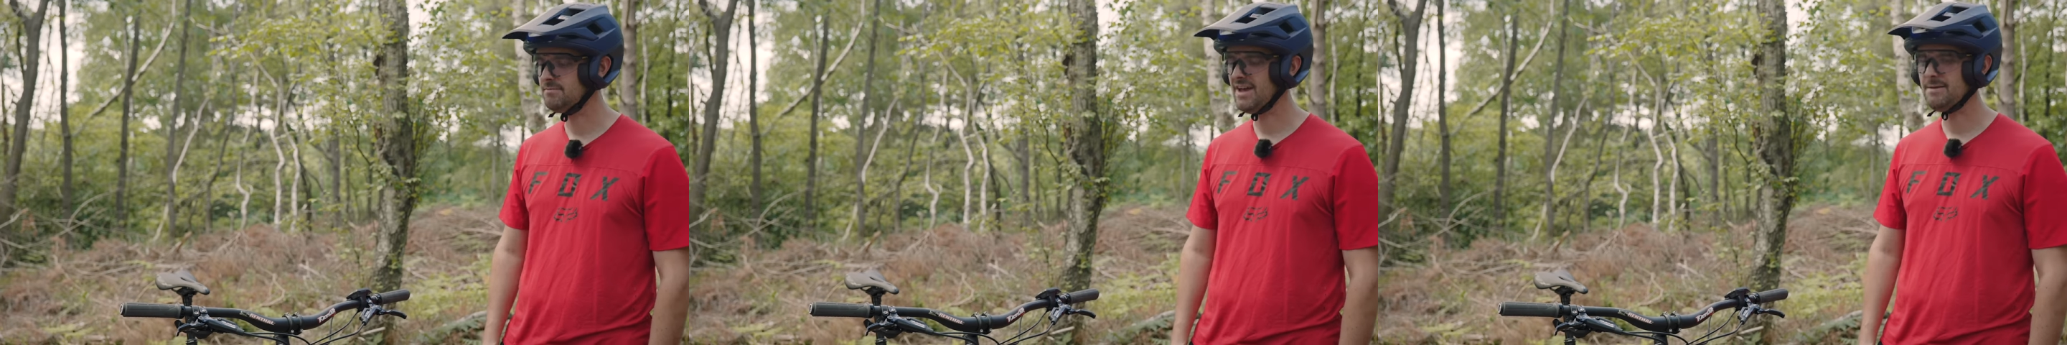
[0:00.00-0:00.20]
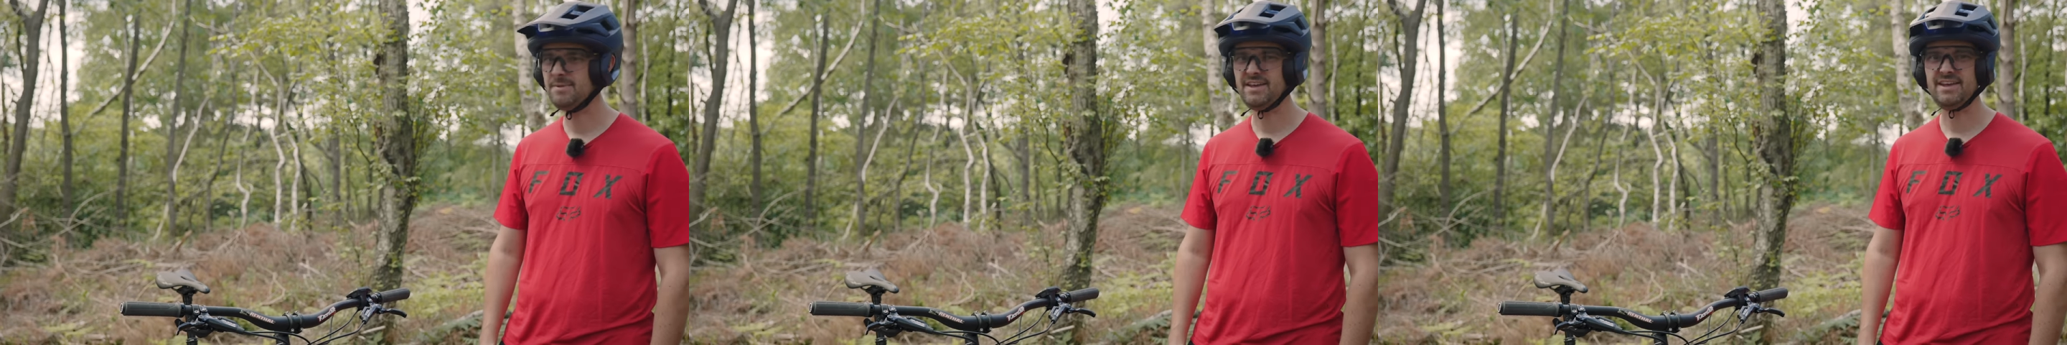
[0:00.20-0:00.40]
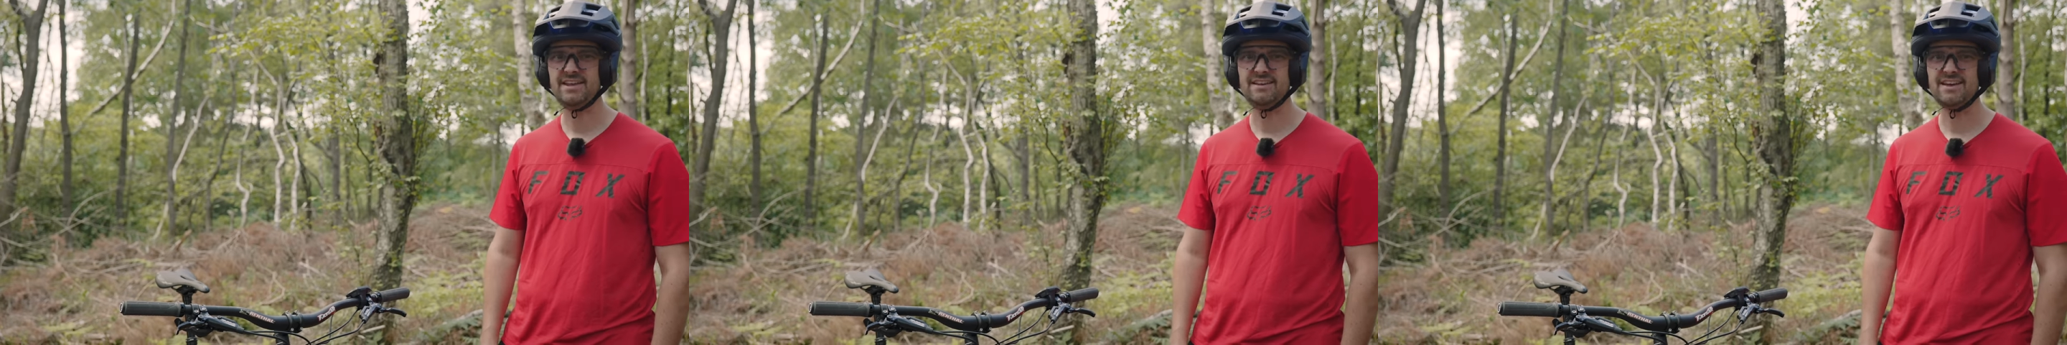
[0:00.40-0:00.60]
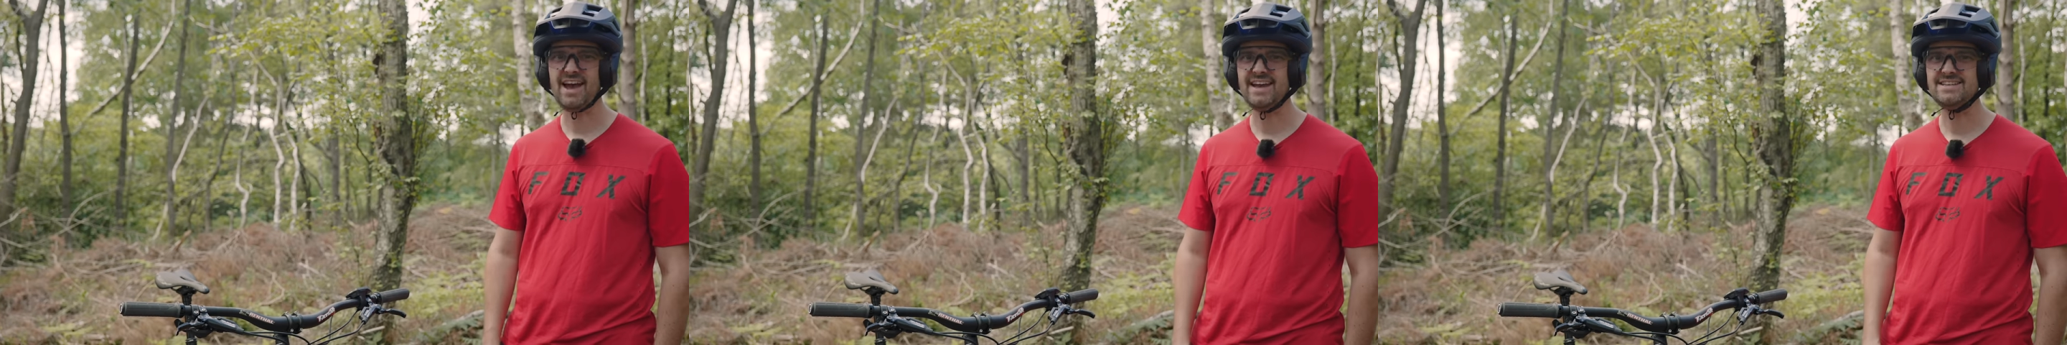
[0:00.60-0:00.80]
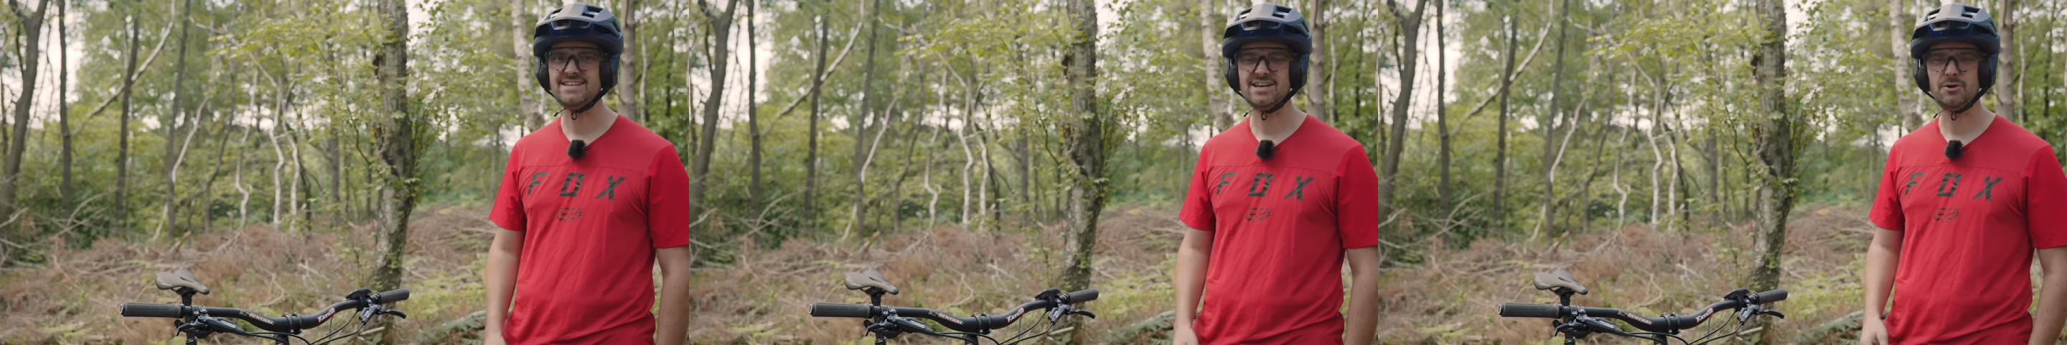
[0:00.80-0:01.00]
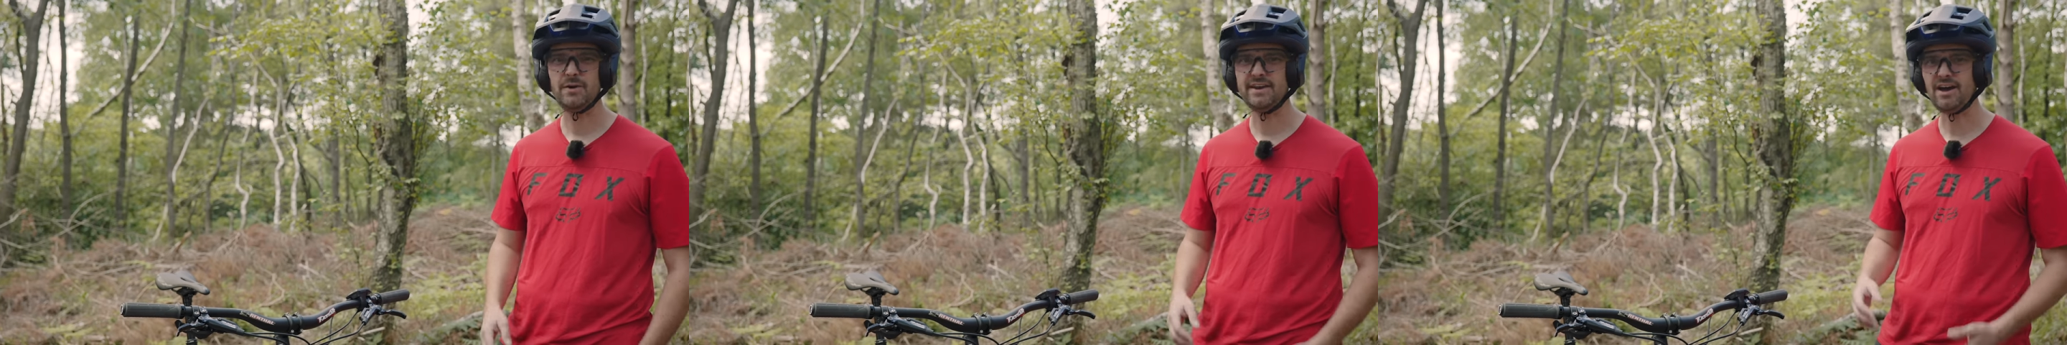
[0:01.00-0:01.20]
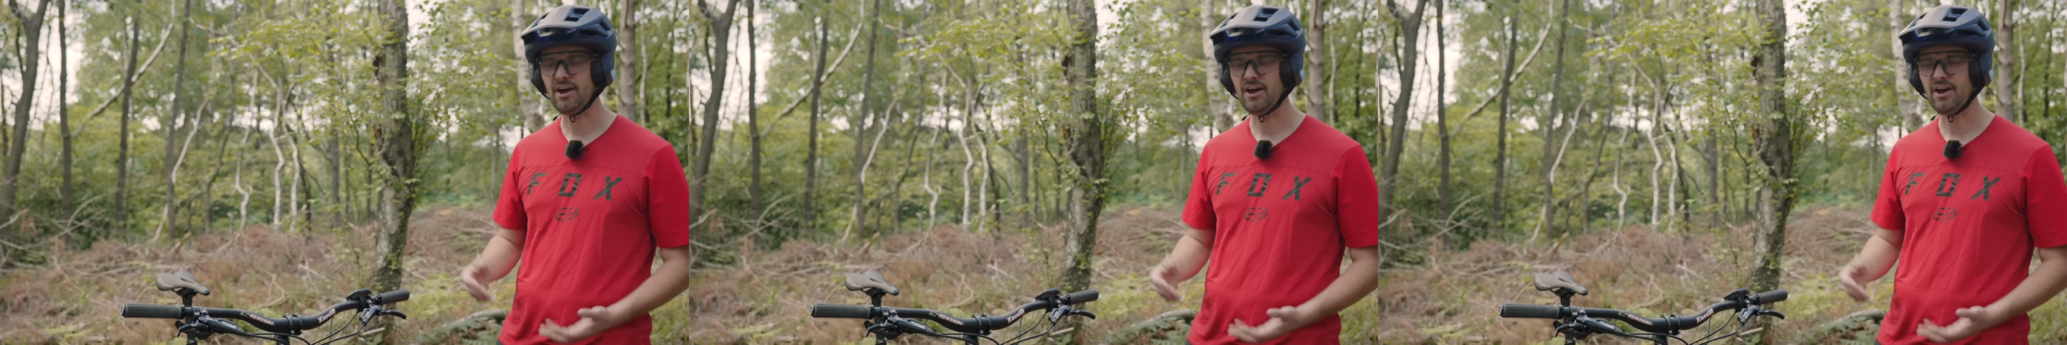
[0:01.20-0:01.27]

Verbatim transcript: maybe eighty quid,